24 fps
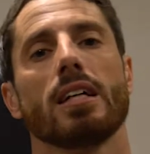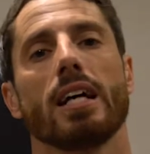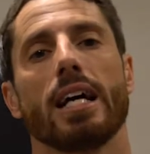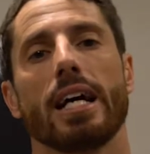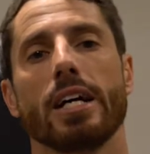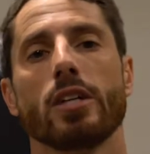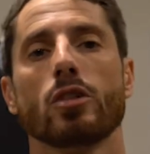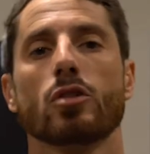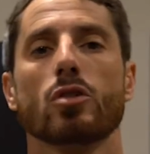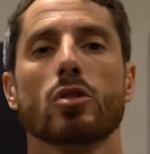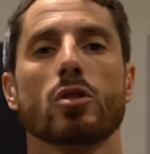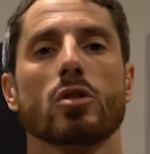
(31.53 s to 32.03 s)

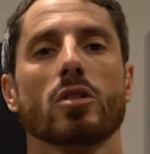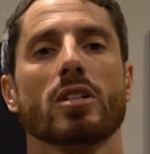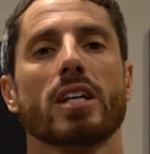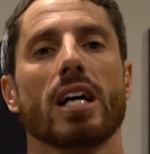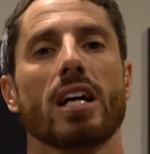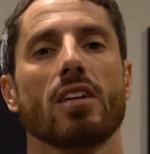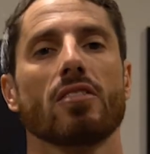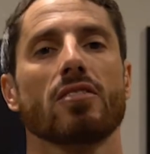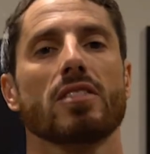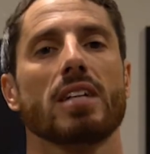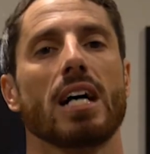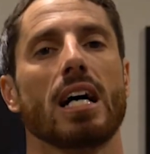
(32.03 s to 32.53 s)
into the
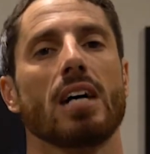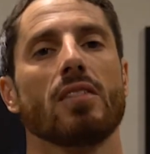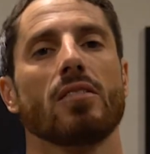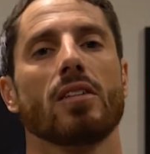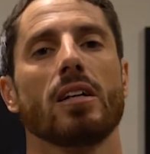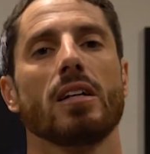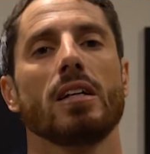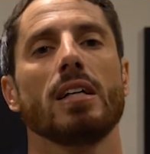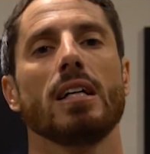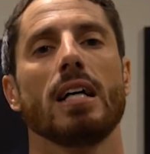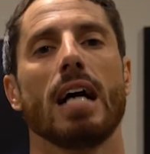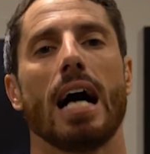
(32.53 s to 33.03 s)
cave
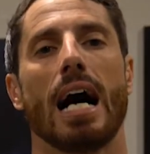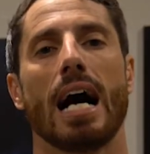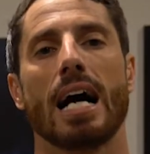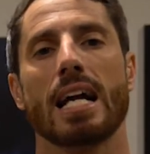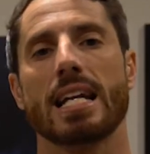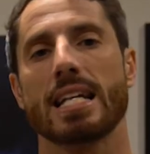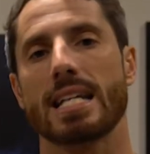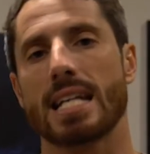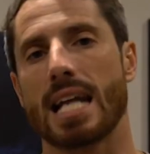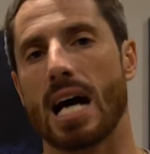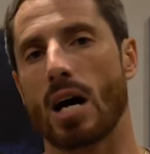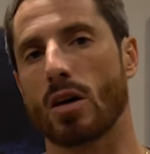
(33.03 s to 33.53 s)
diver
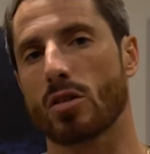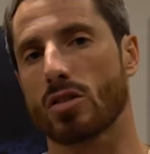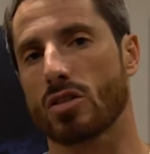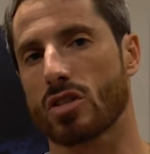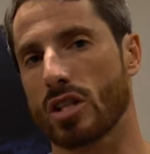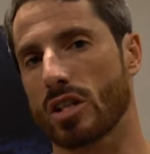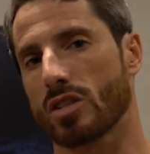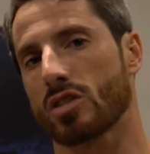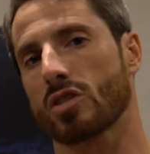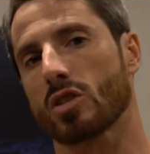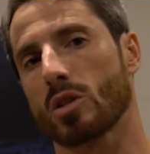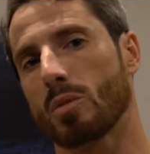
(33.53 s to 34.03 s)
and now
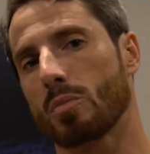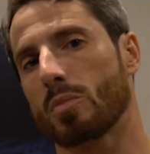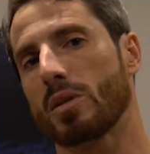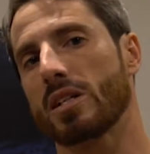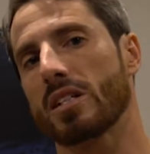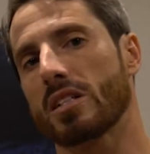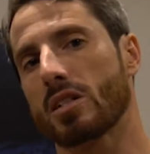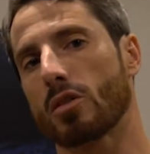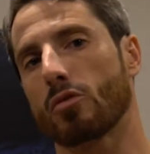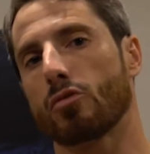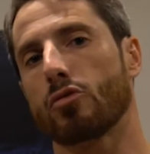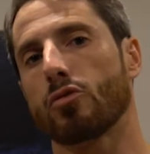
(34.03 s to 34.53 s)
just
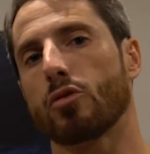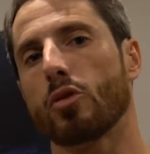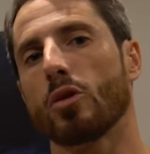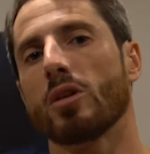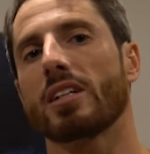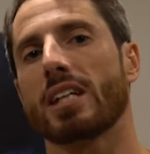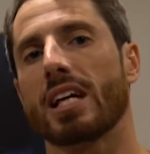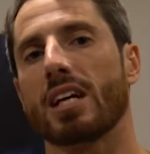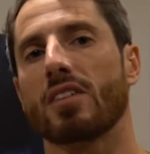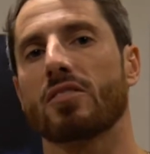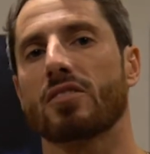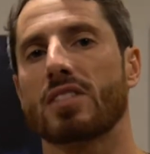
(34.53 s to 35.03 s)
complete the full
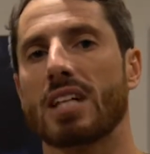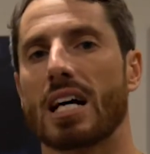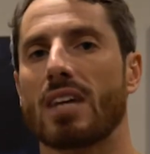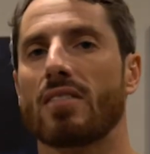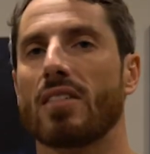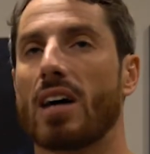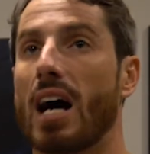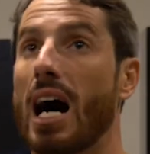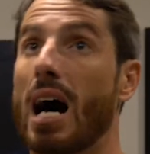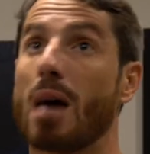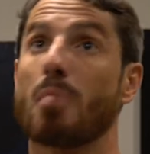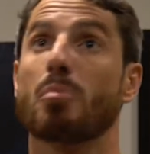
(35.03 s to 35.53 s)
cave
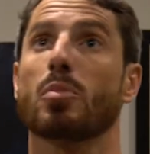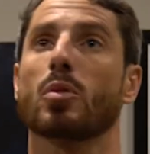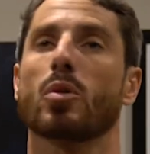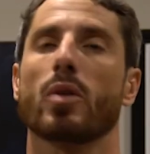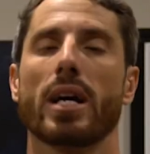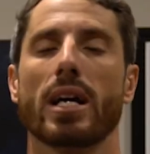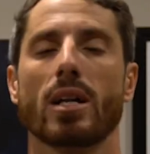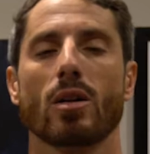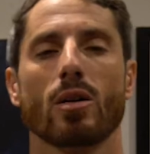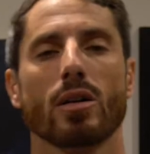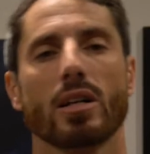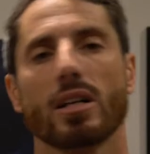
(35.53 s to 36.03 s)
diver
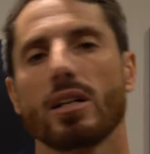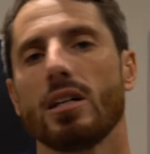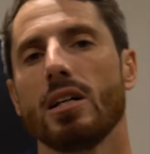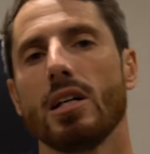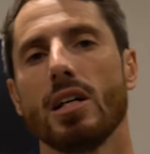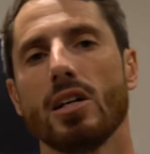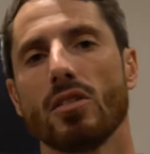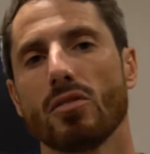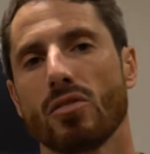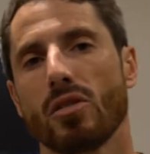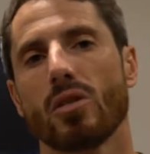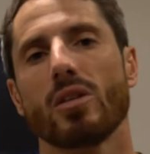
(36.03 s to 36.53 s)
upgrade or the
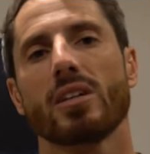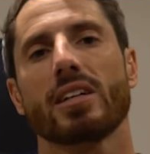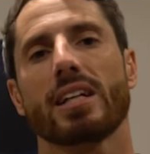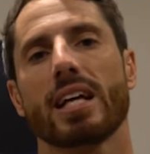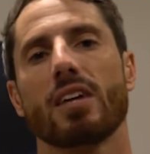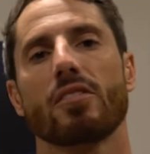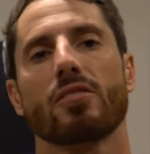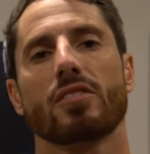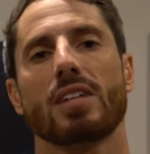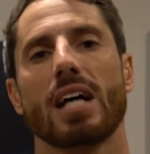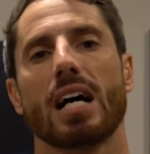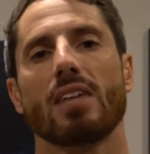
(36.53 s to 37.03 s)
full
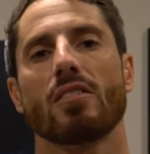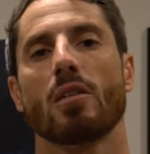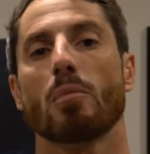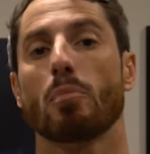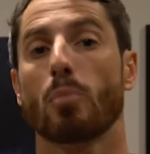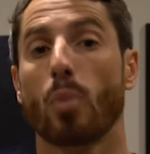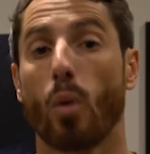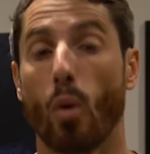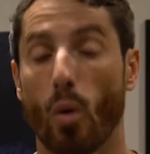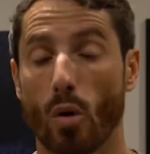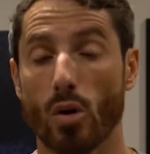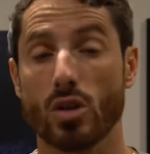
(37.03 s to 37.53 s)
cave diver
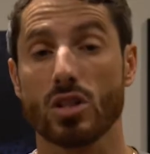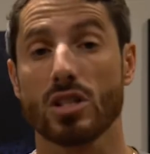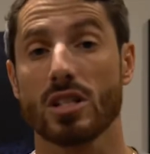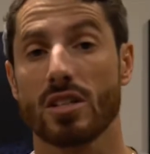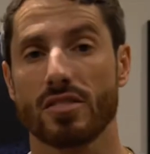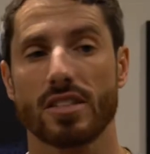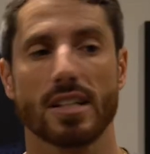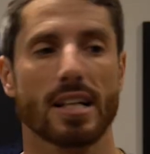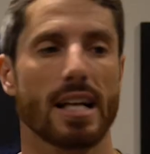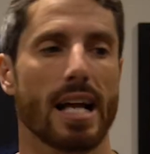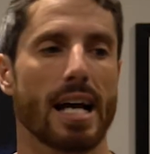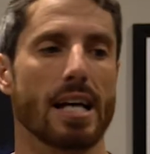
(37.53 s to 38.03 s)
portion
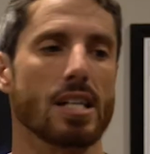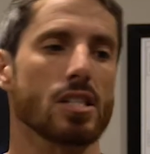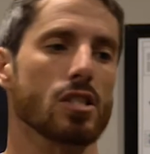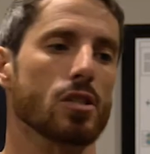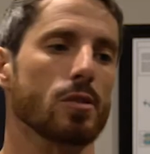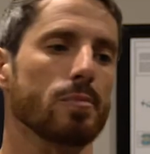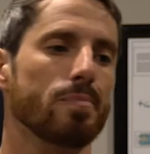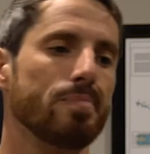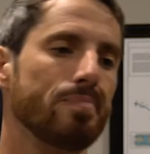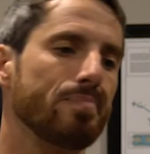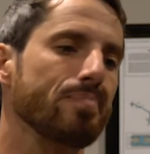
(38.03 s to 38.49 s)
of the class.